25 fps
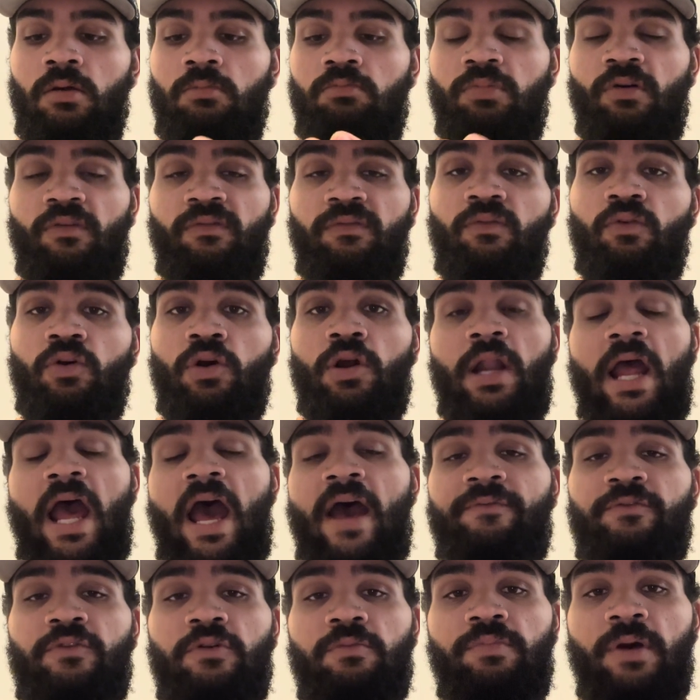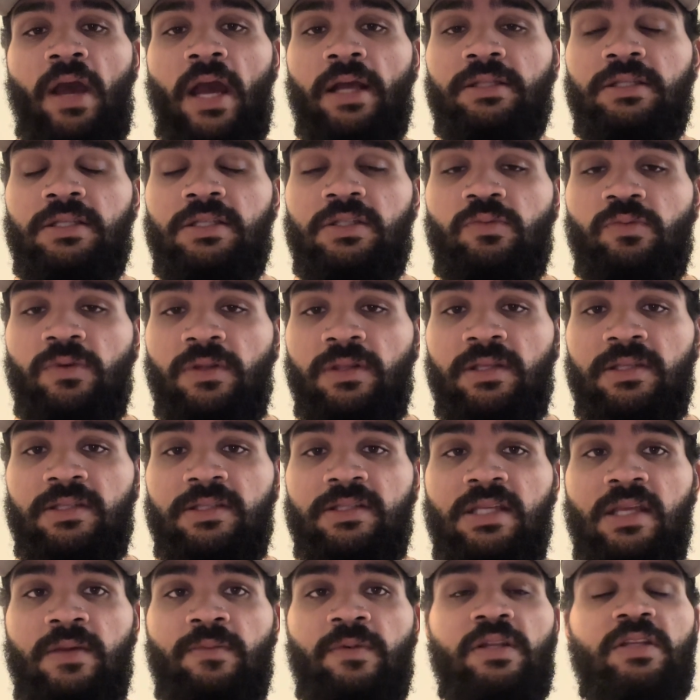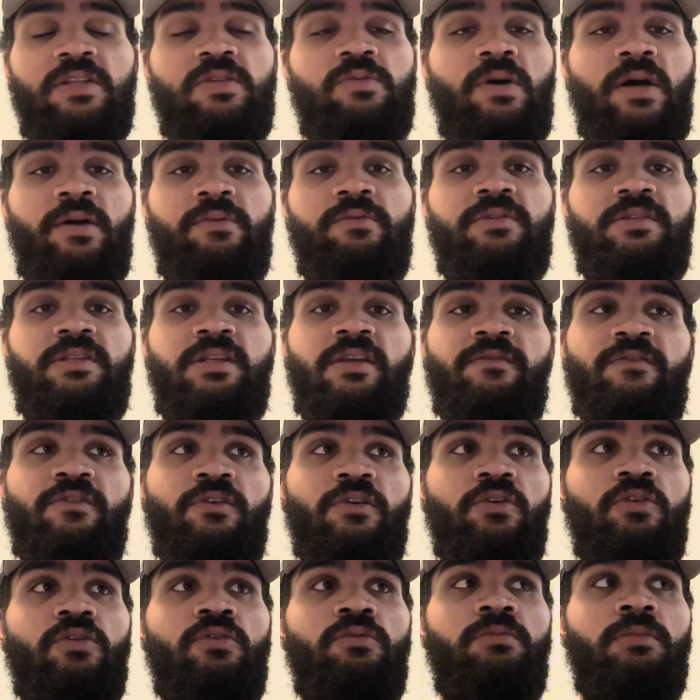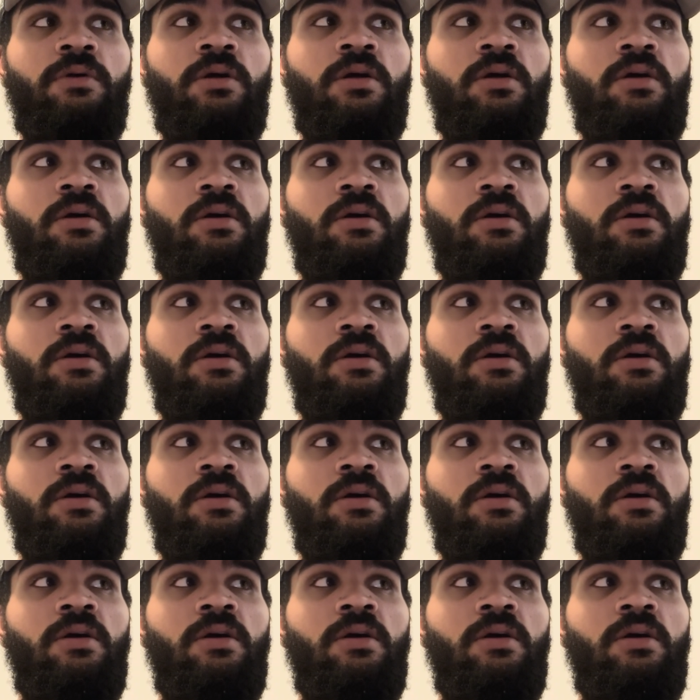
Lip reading: before and after practice with his team and his wide receiver group